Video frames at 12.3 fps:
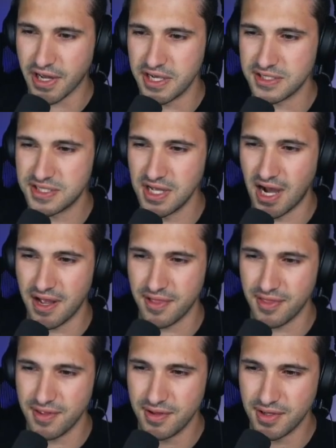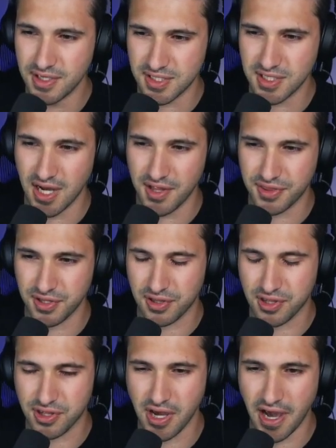he's not the
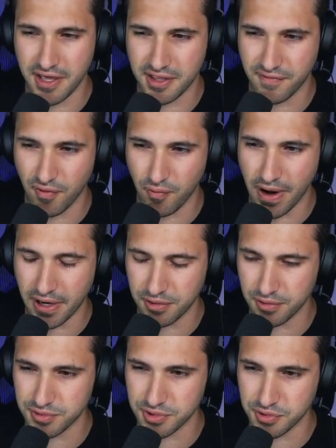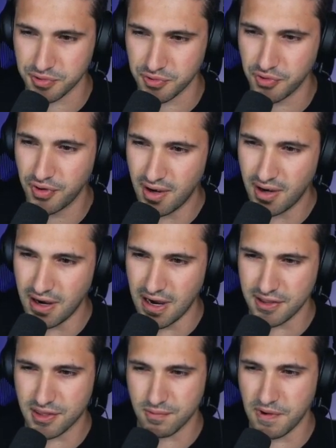size of a regular dude.
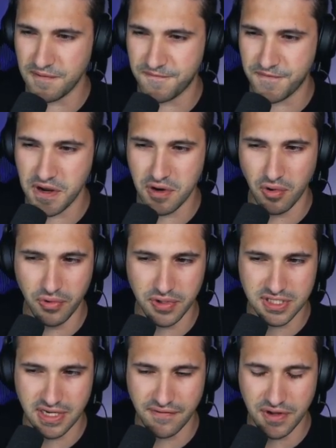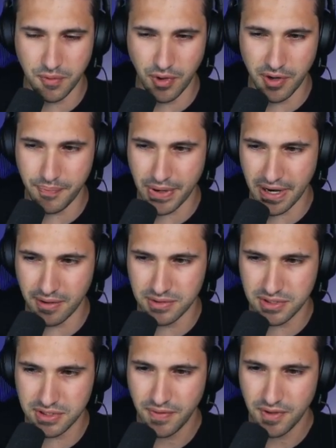3 feet, only 71
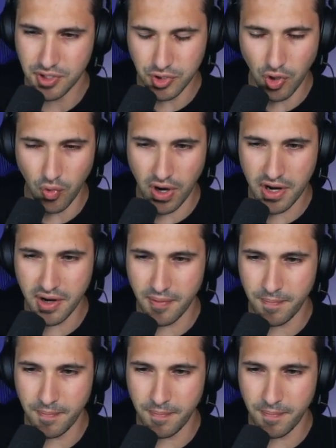pounds. You know what?